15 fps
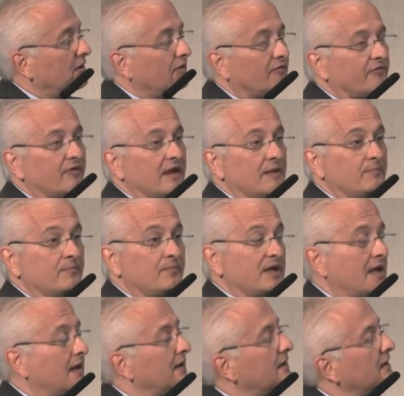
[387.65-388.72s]
of M P
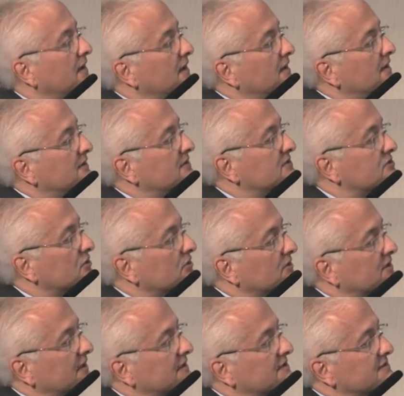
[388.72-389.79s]
N
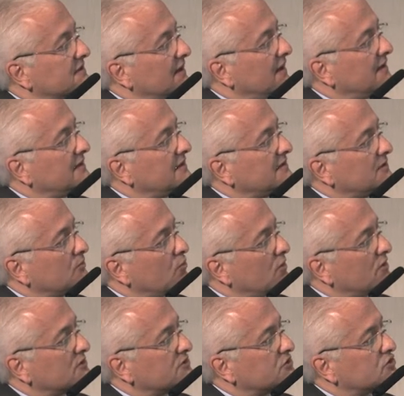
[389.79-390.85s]
disorders, and it was